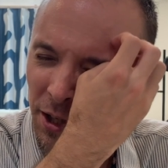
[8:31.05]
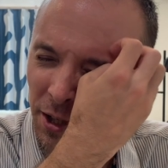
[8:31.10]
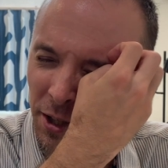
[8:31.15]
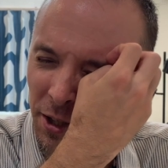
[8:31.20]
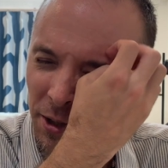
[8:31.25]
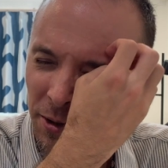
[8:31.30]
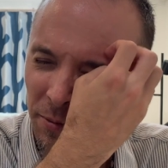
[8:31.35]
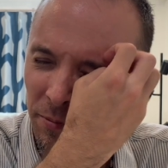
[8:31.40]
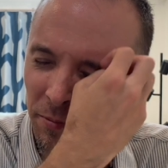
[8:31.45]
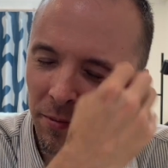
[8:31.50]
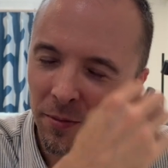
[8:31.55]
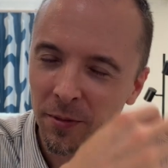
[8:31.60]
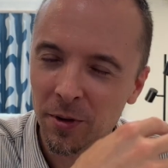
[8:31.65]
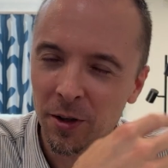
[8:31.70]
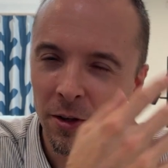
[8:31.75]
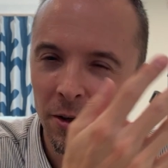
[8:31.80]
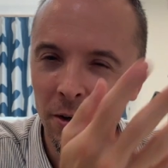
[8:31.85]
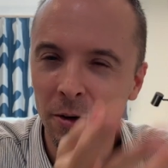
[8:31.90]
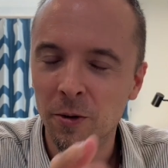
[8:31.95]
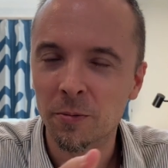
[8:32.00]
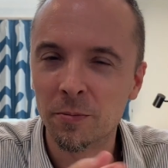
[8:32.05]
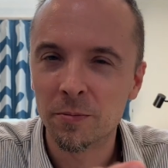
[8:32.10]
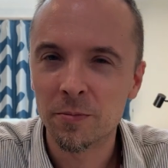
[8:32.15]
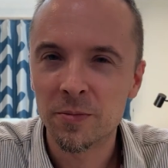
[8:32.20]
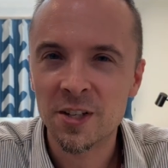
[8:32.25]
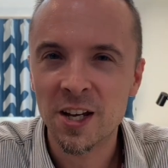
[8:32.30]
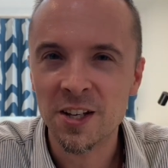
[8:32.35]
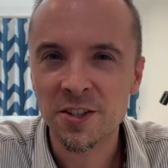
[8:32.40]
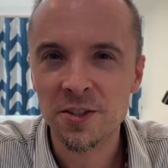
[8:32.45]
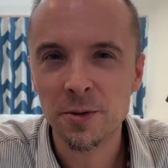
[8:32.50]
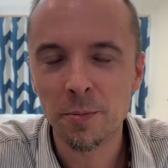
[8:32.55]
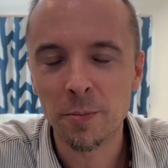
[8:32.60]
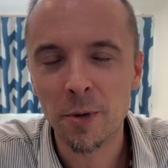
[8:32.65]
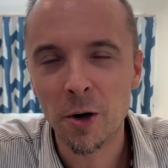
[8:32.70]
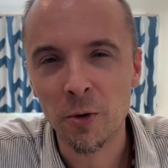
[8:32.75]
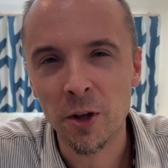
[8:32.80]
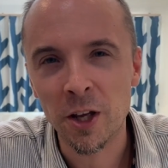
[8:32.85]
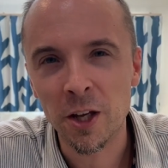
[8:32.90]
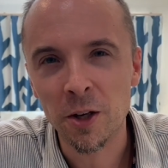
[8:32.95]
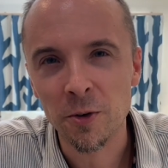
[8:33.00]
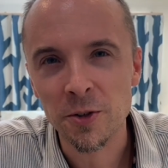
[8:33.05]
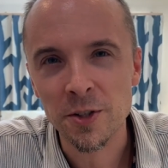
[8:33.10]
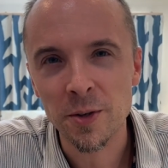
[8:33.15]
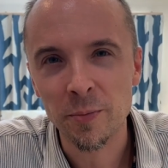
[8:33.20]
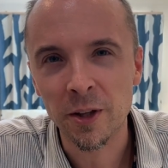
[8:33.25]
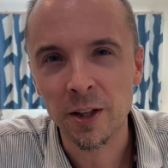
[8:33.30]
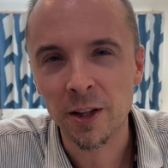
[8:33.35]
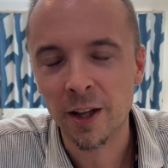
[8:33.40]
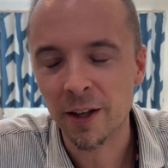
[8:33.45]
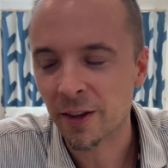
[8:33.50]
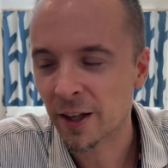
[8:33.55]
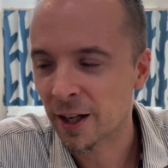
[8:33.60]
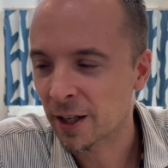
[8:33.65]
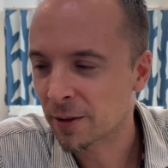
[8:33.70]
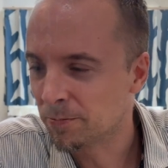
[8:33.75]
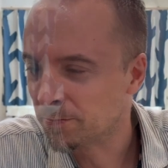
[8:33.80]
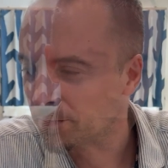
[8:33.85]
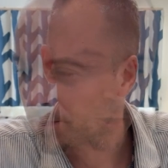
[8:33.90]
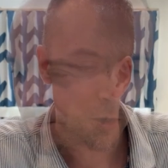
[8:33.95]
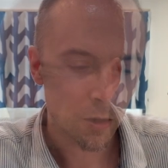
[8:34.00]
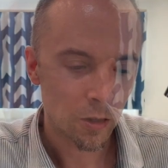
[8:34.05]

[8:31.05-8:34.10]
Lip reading: but like a testimony or something like that.